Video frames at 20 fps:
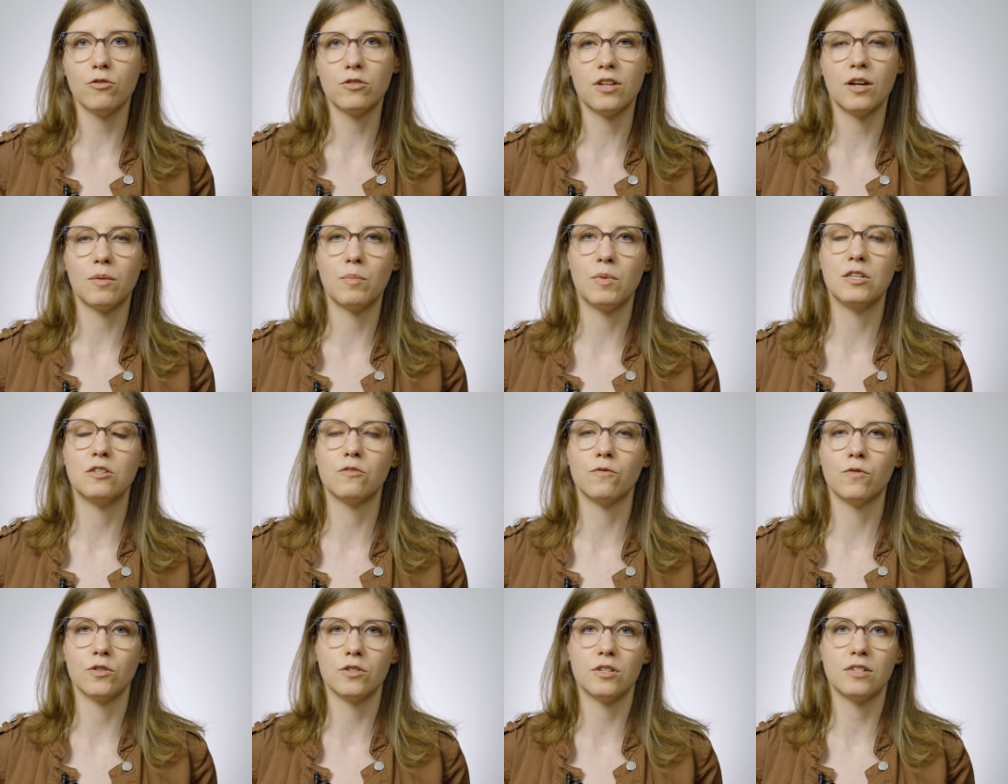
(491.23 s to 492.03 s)
segments
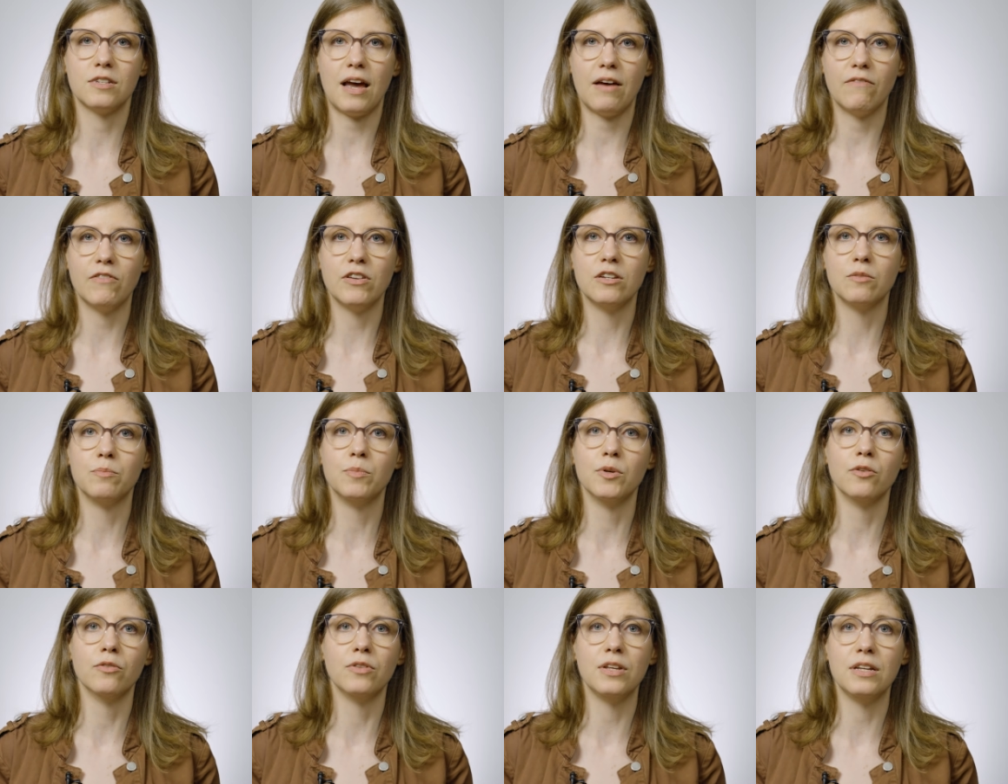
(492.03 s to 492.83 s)
versus having to
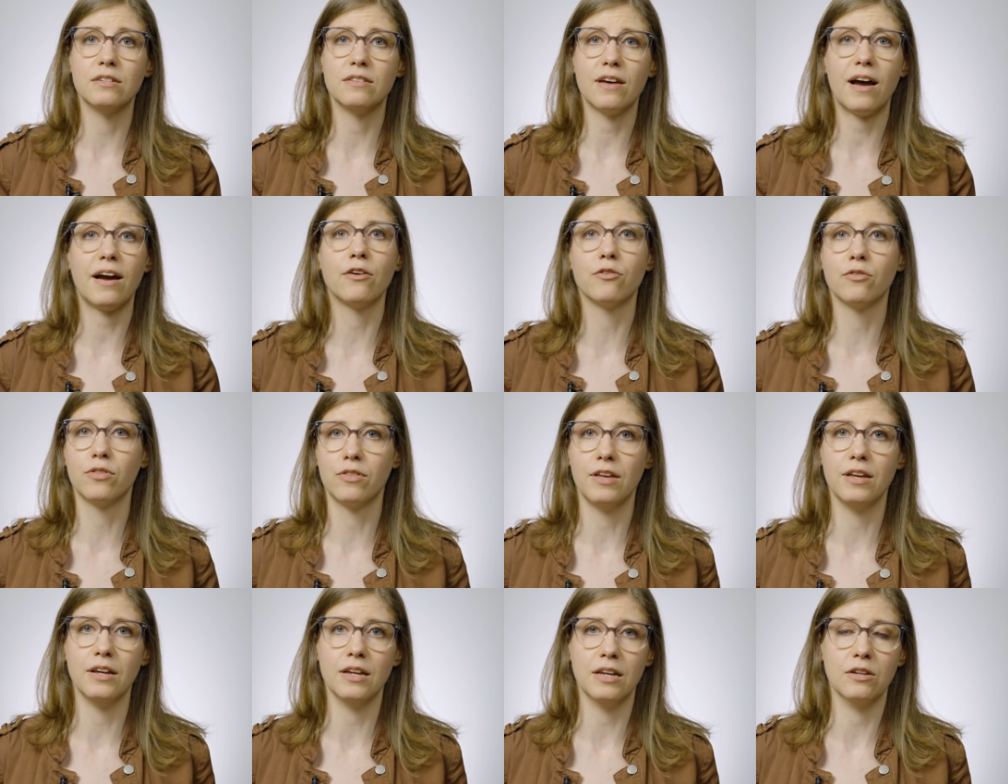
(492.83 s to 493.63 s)
build the entire
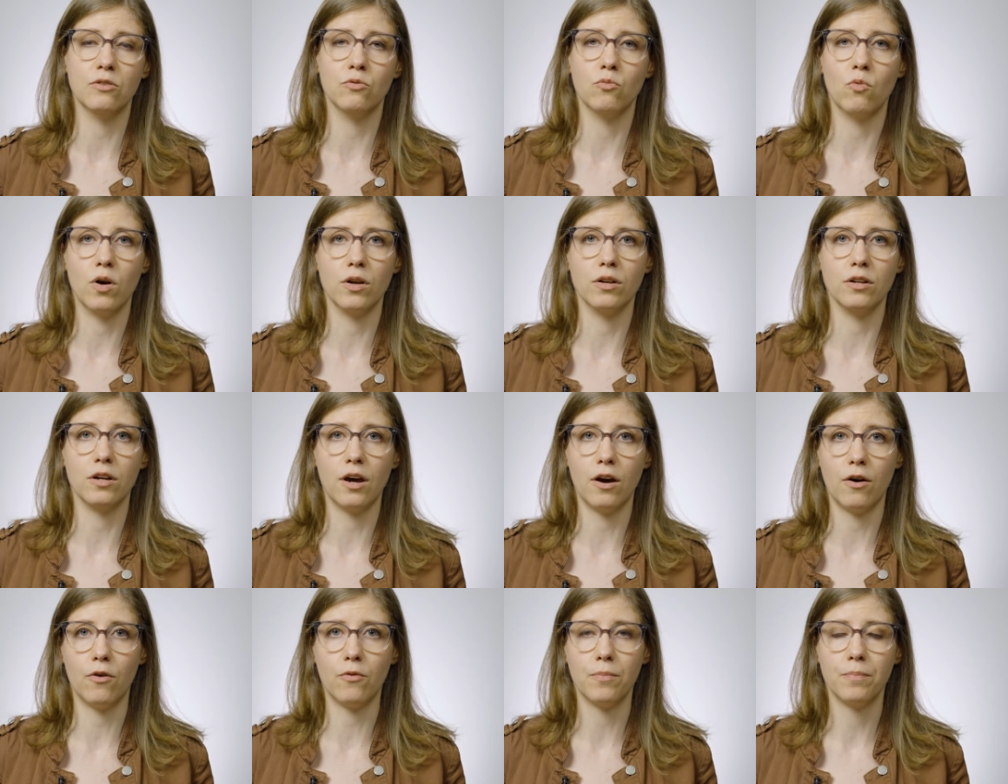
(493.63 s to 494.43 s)
thing in one
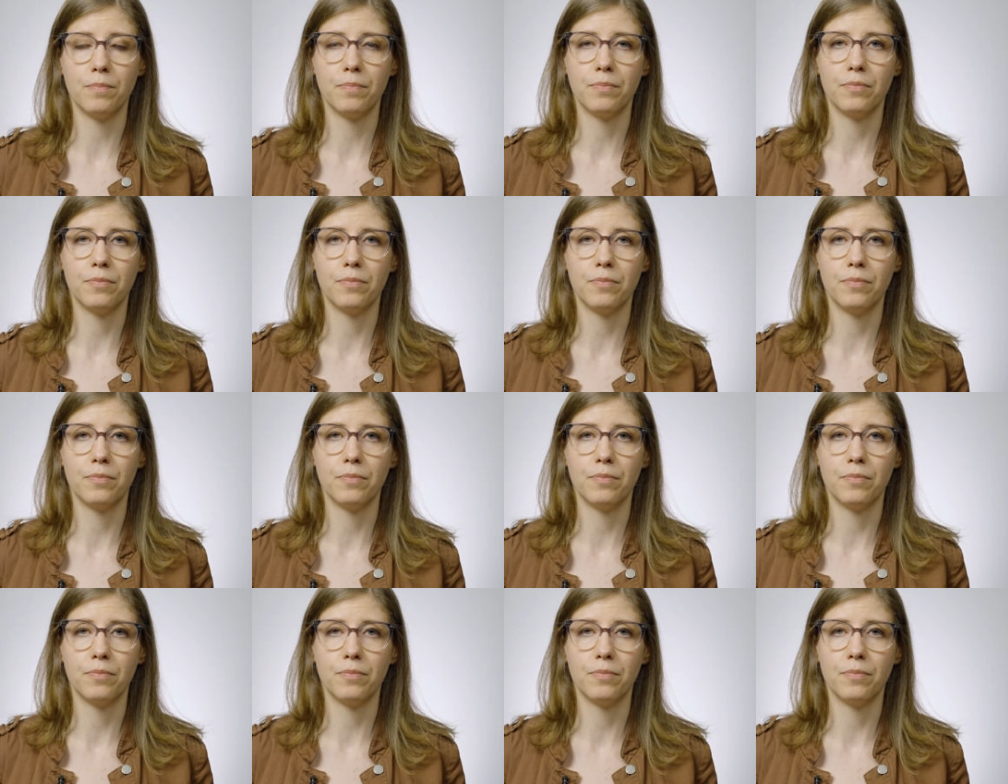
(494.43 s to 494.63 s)
go.